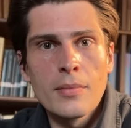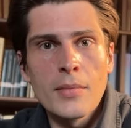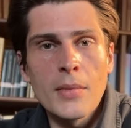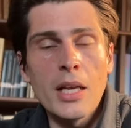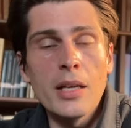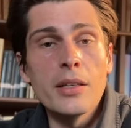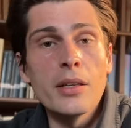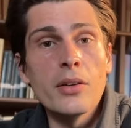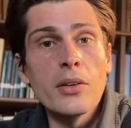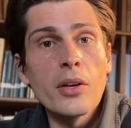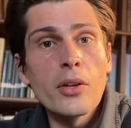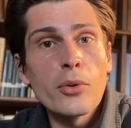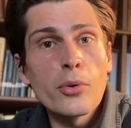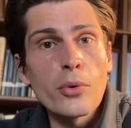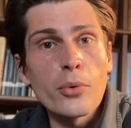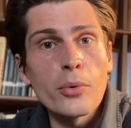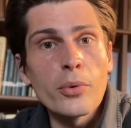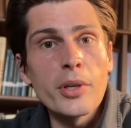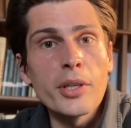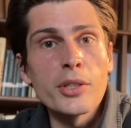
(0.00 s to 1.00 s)
And
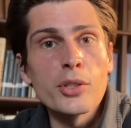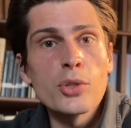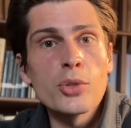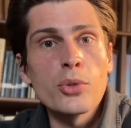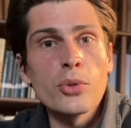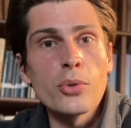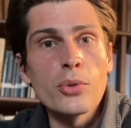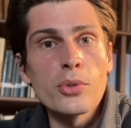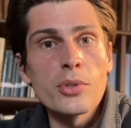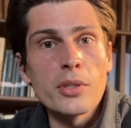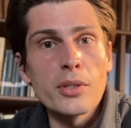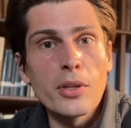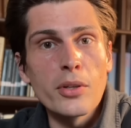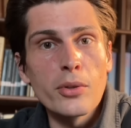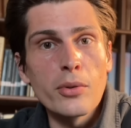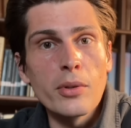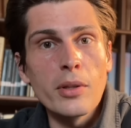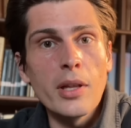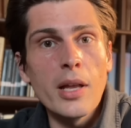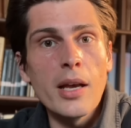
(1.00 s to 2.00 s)
another excuse,
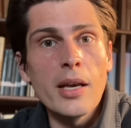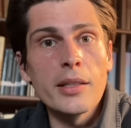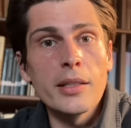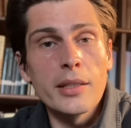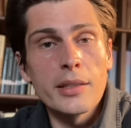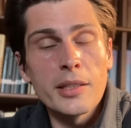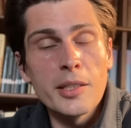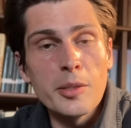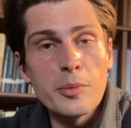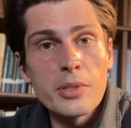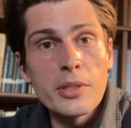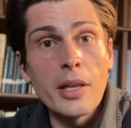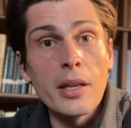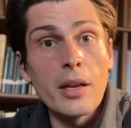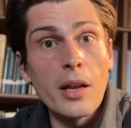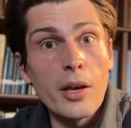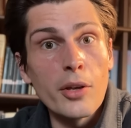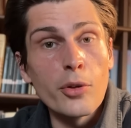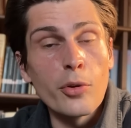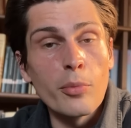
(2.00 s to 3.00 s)
another lie that keeps that
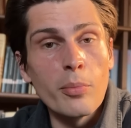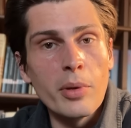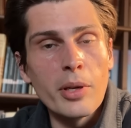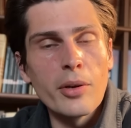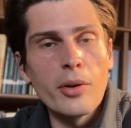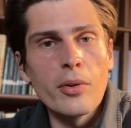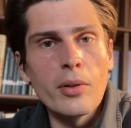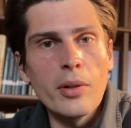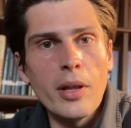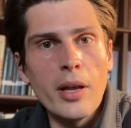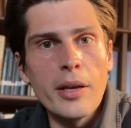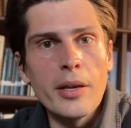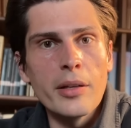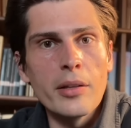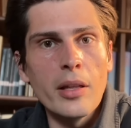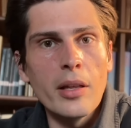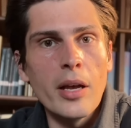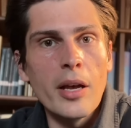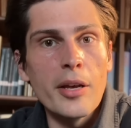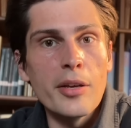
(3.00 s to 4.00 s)
other bigger lie
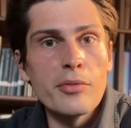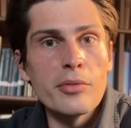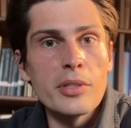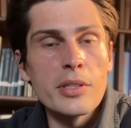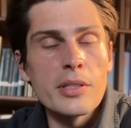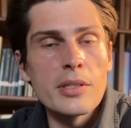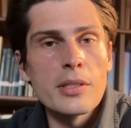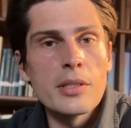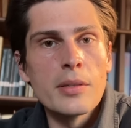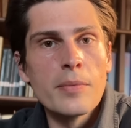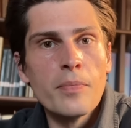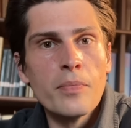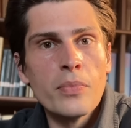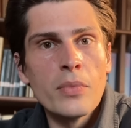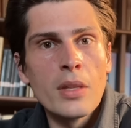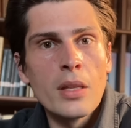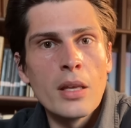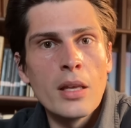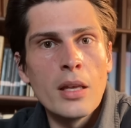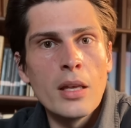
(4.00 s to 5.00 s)
alive is,
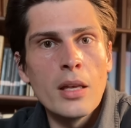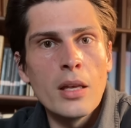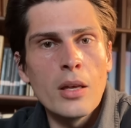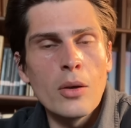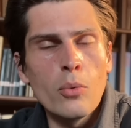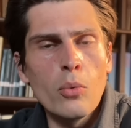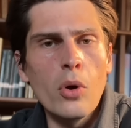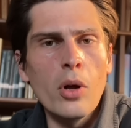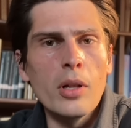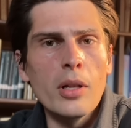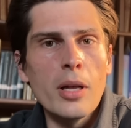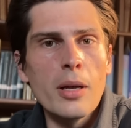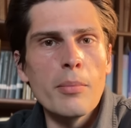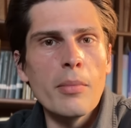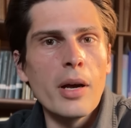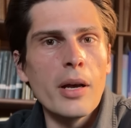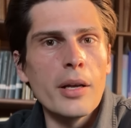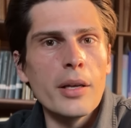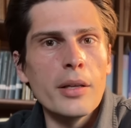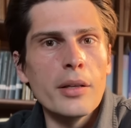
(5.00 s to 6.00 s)
well,
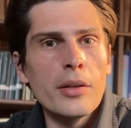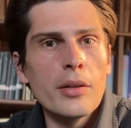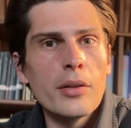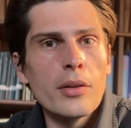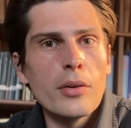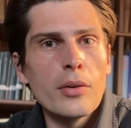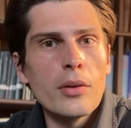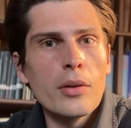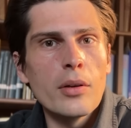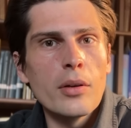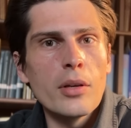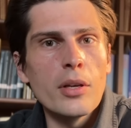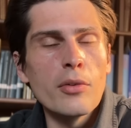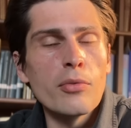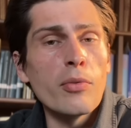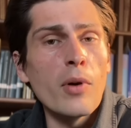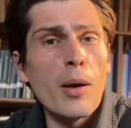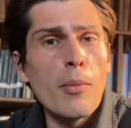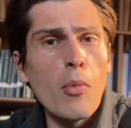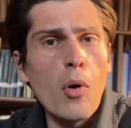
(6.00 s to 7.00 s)

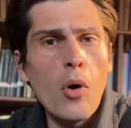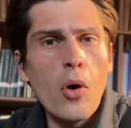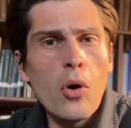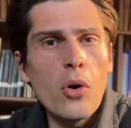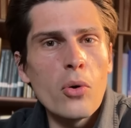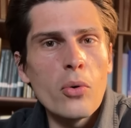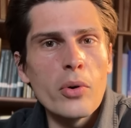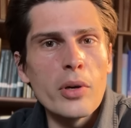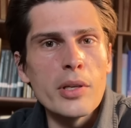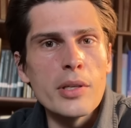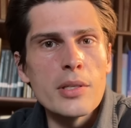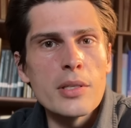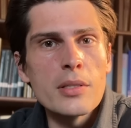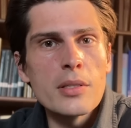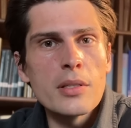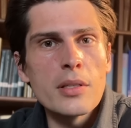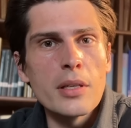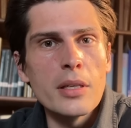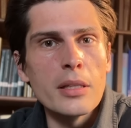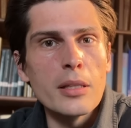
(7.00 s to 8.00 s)
if I'm
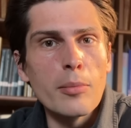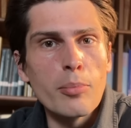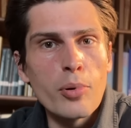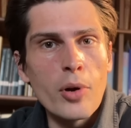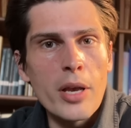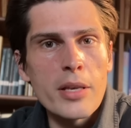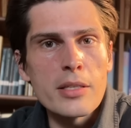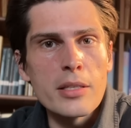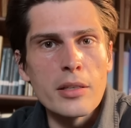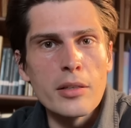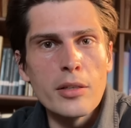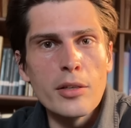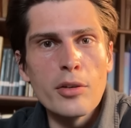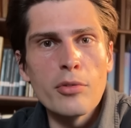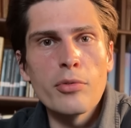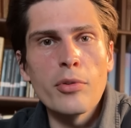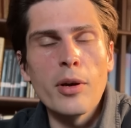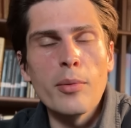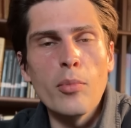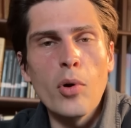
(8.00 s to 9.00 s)
always in the present,
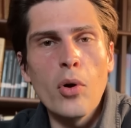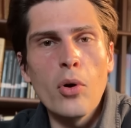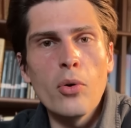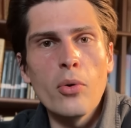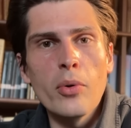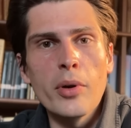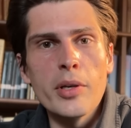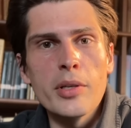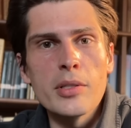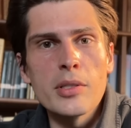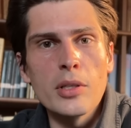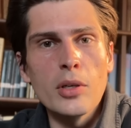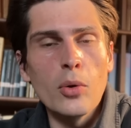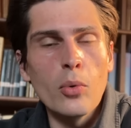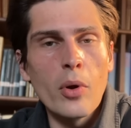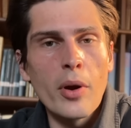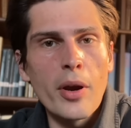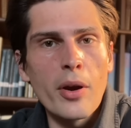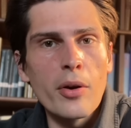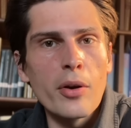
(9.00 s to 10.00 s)
if I'm always
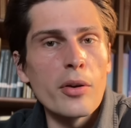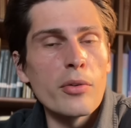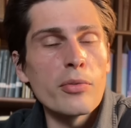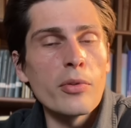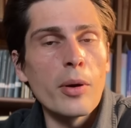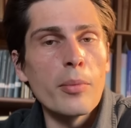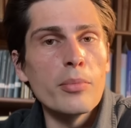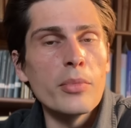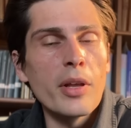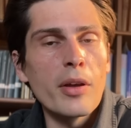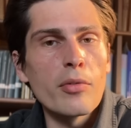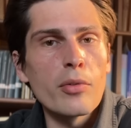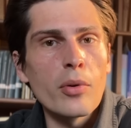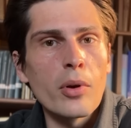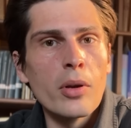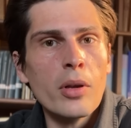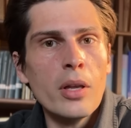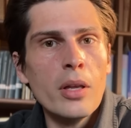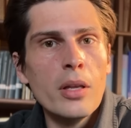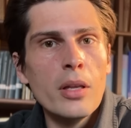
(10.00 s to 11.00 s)
aware, if I'm
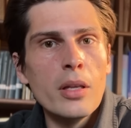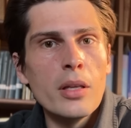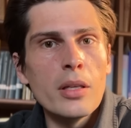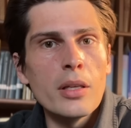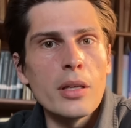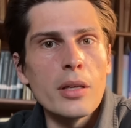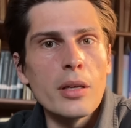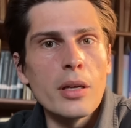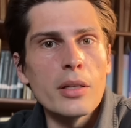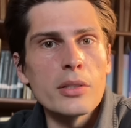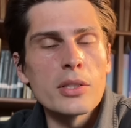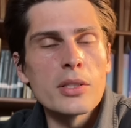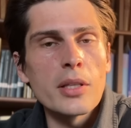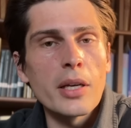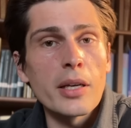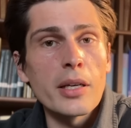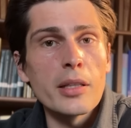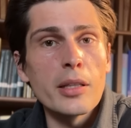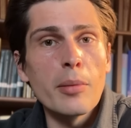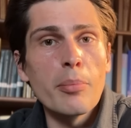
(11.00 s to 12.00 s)
never
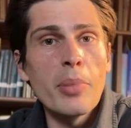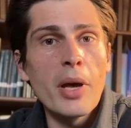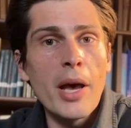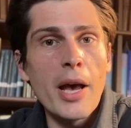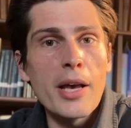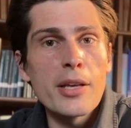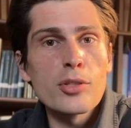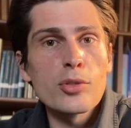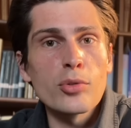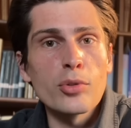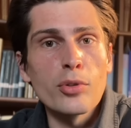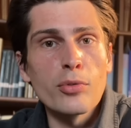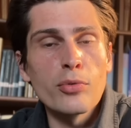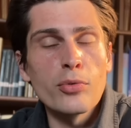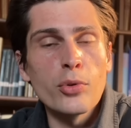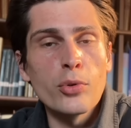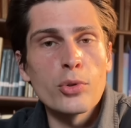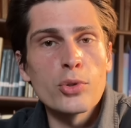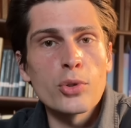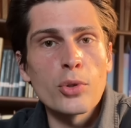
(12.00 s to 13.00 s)
stuck in the past or the
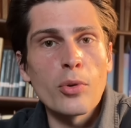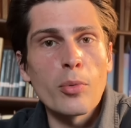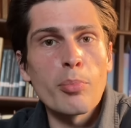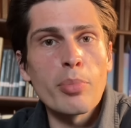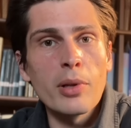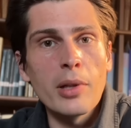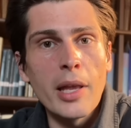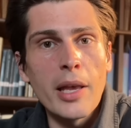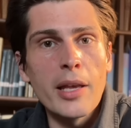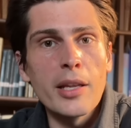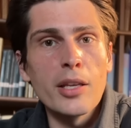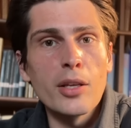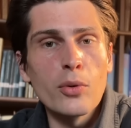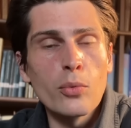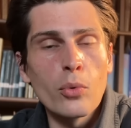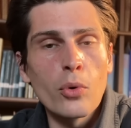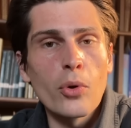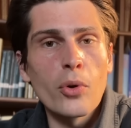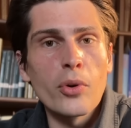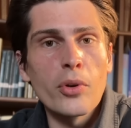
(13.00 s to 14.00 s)
future,
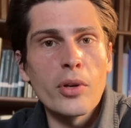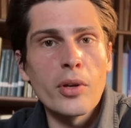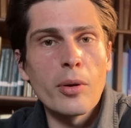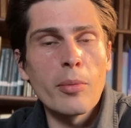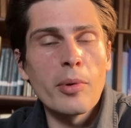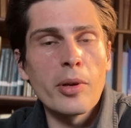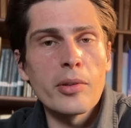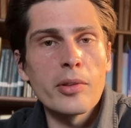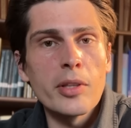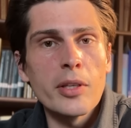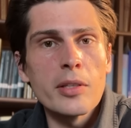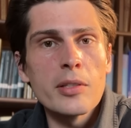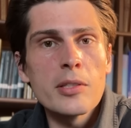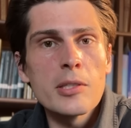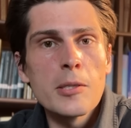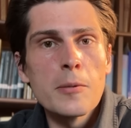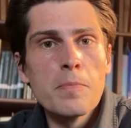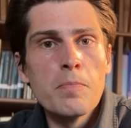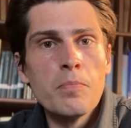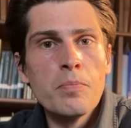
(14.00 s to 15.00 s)
planning, worrying about things,